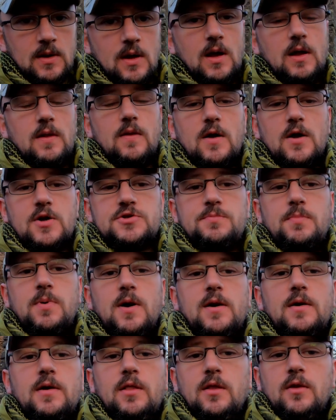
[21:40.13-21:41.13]
a large
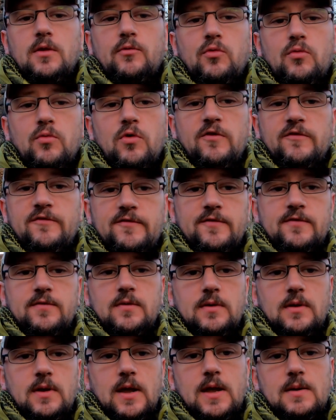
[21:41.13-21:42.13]
part of the roof
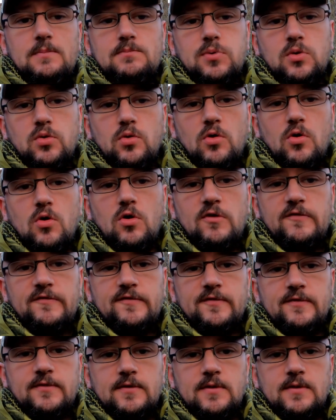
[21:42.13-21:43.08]
blew off,